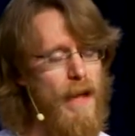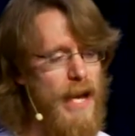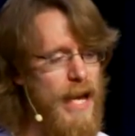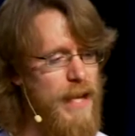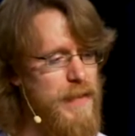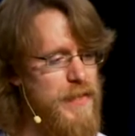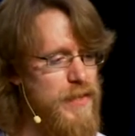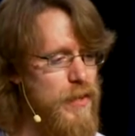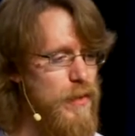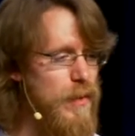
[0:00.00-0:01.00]
And
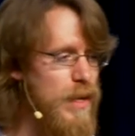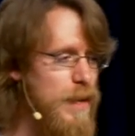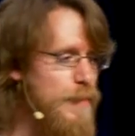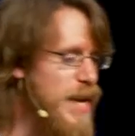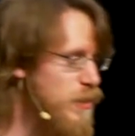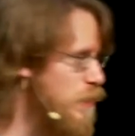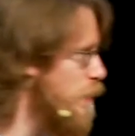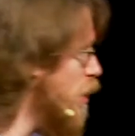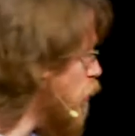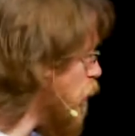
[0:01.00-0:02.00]
so Michael,
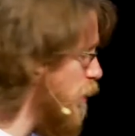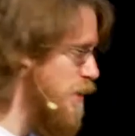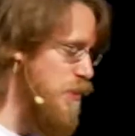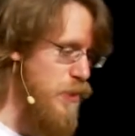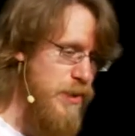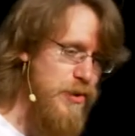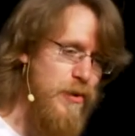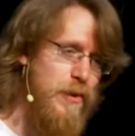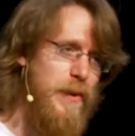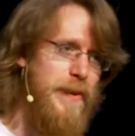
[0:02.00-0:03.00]
my co-organizer who I
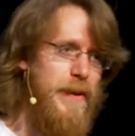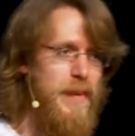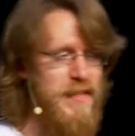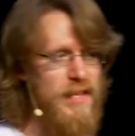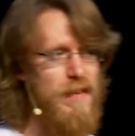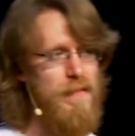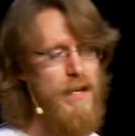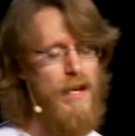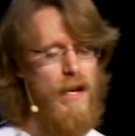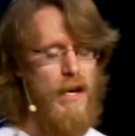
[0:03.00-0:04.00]
showed earlier, and myself,
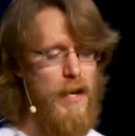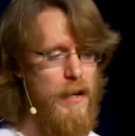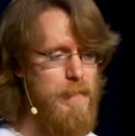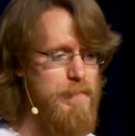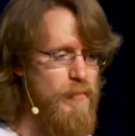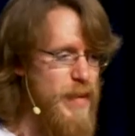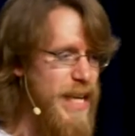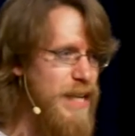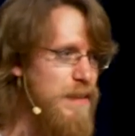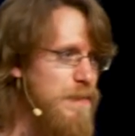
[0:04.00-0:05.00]
we
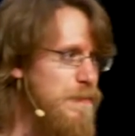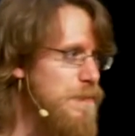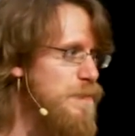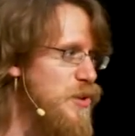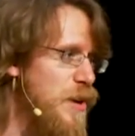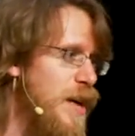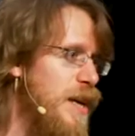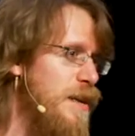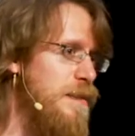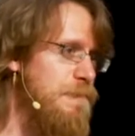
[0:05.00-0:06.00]
kind of took
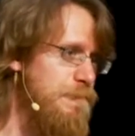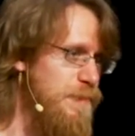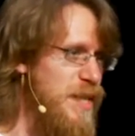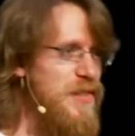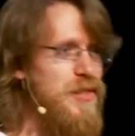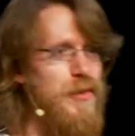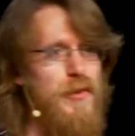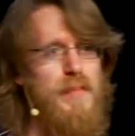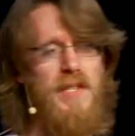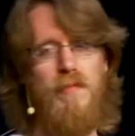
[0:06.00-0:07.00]
on these two
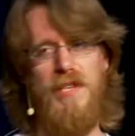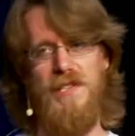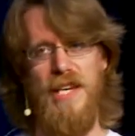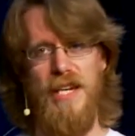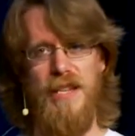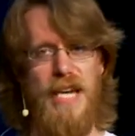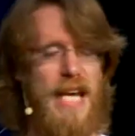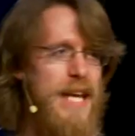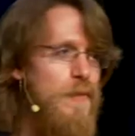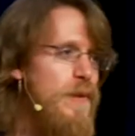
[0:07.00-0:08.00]
groups, and we decided that,
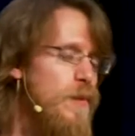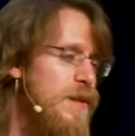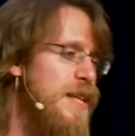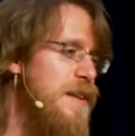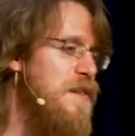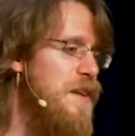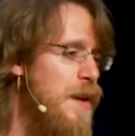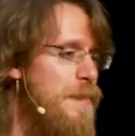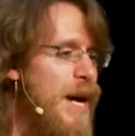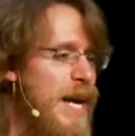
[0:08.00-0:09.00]
hey, we really needed to
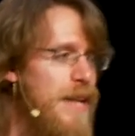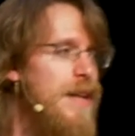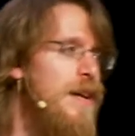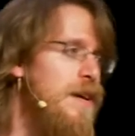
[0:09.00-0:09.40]
combine